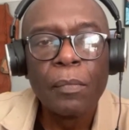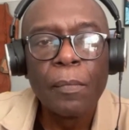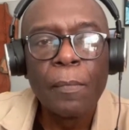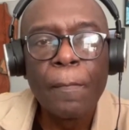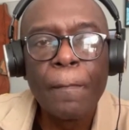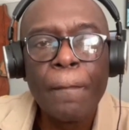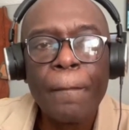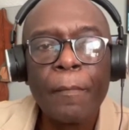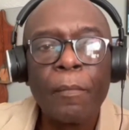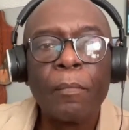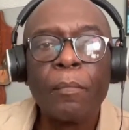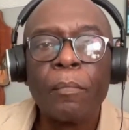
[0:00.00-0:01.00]

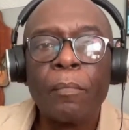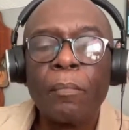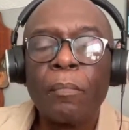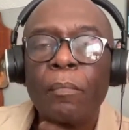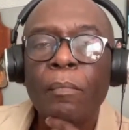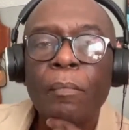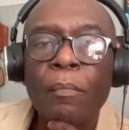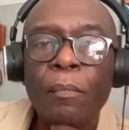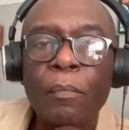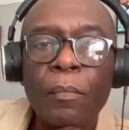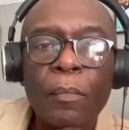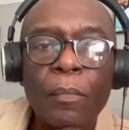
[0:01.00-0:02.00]

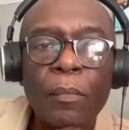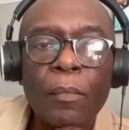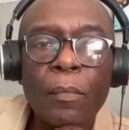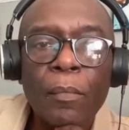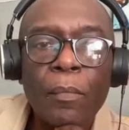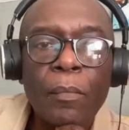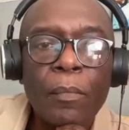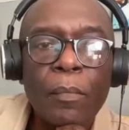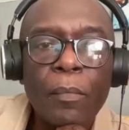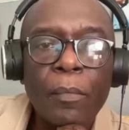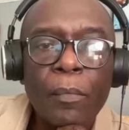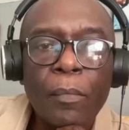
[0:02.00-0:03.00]

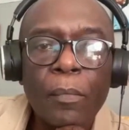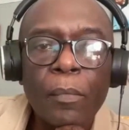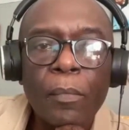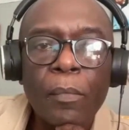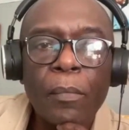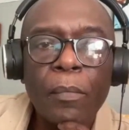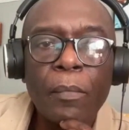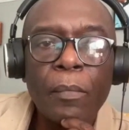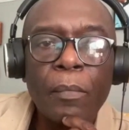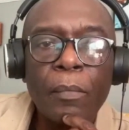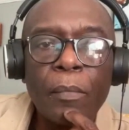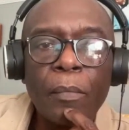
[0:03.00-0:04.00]

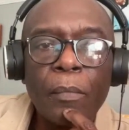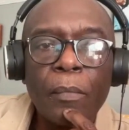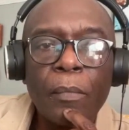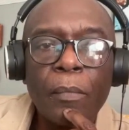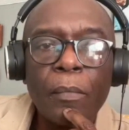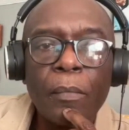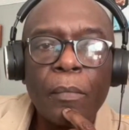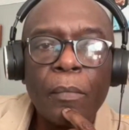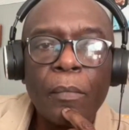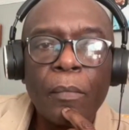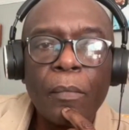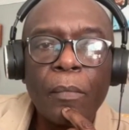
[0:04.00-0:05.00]

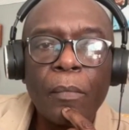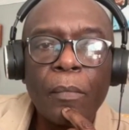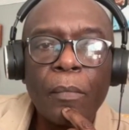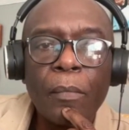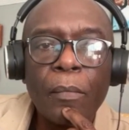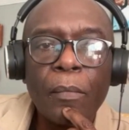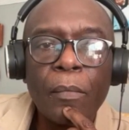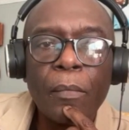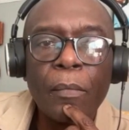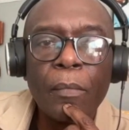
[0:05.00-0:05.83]
This person isn't speaking.